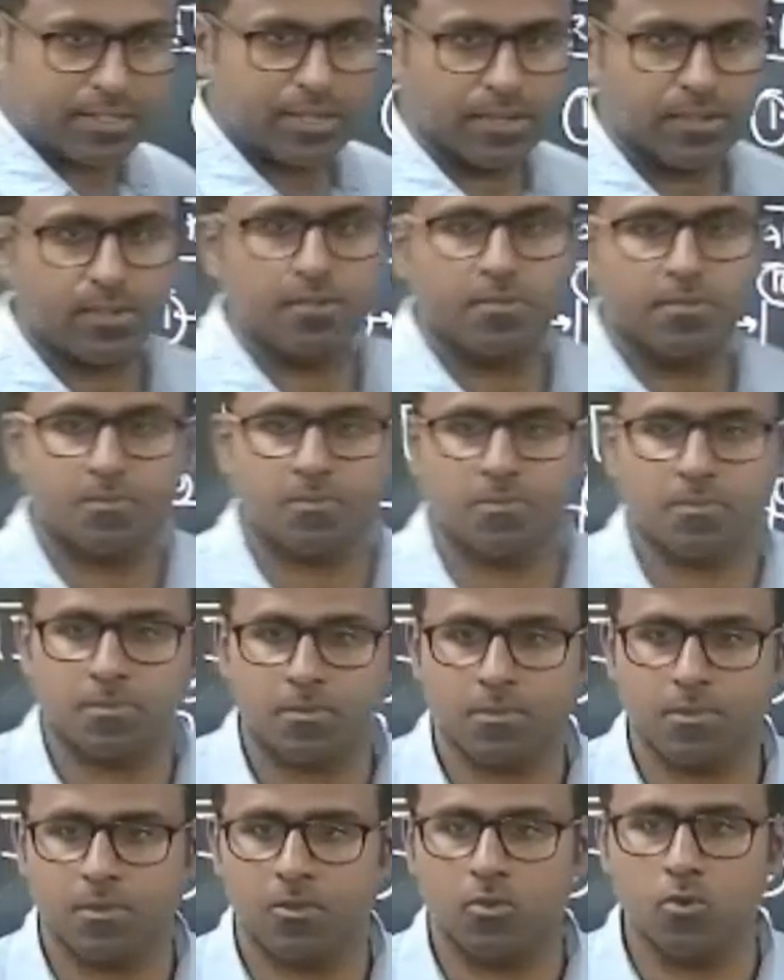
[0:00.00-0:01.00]
it.
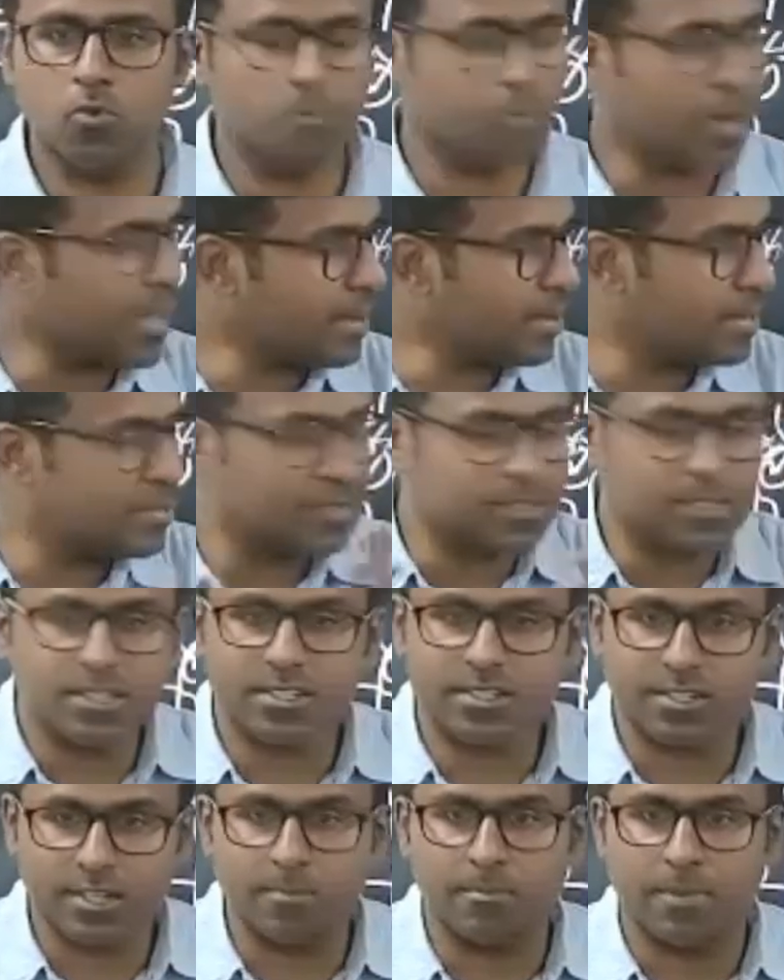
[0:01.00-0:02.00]
You make a
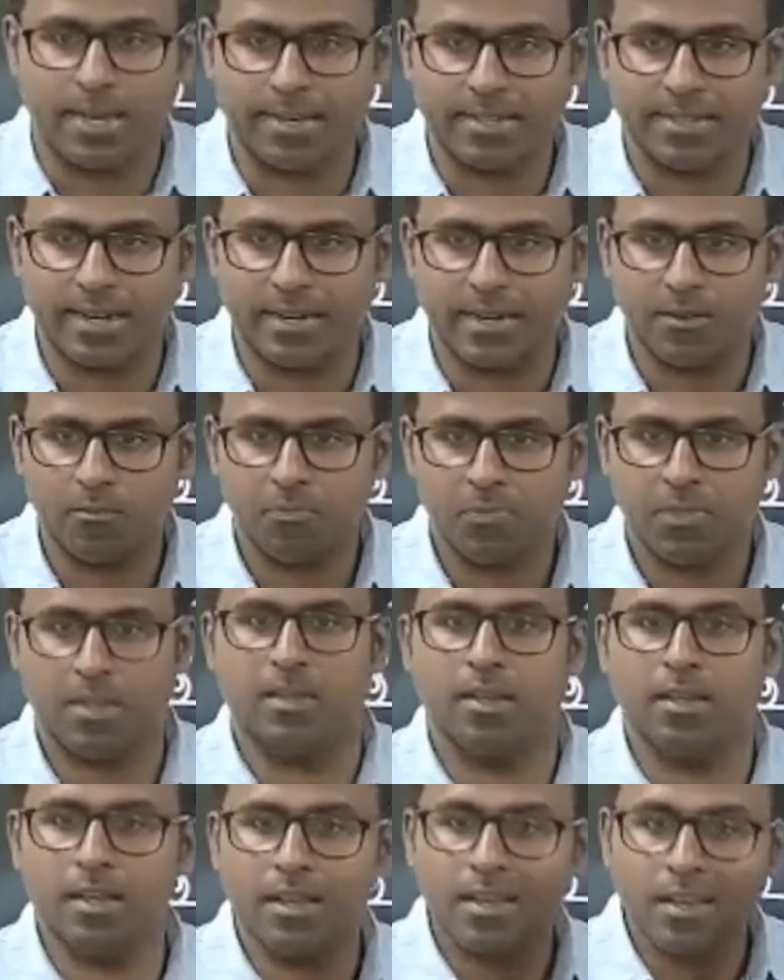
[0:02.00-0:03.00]
system like that.
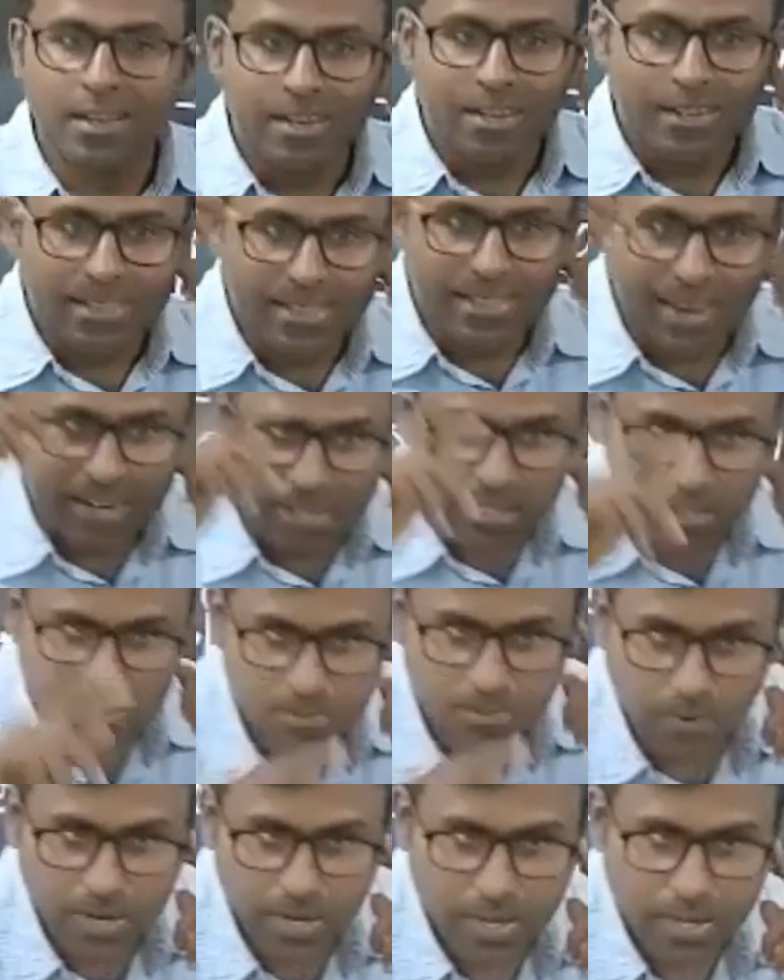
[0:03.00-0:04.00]
That is
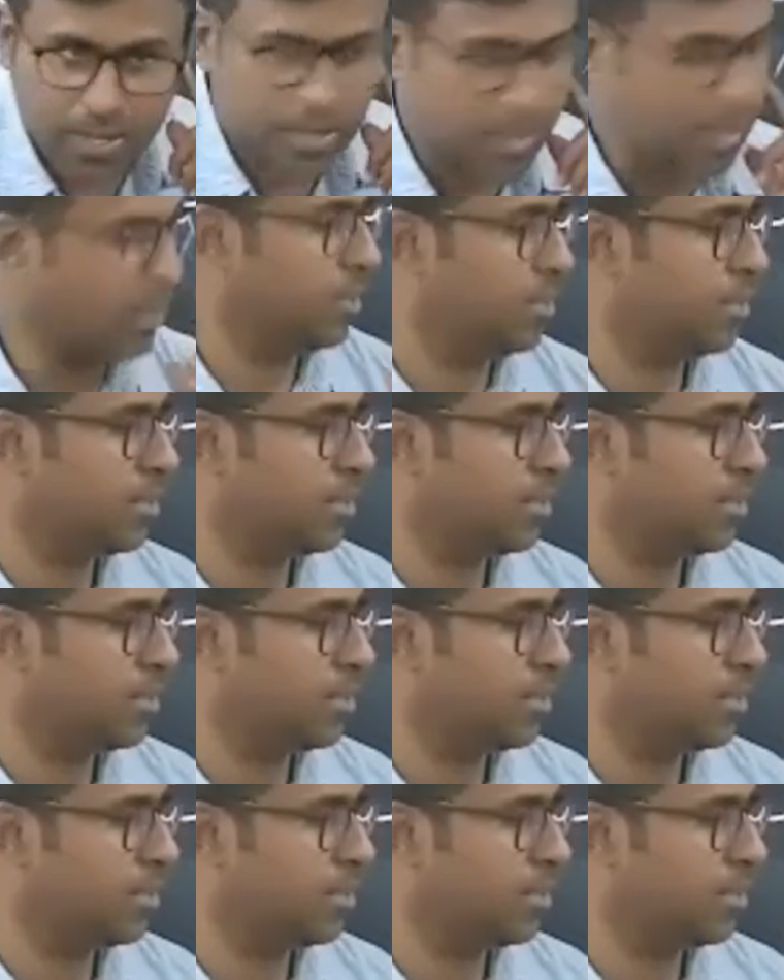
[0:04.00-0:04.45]
why,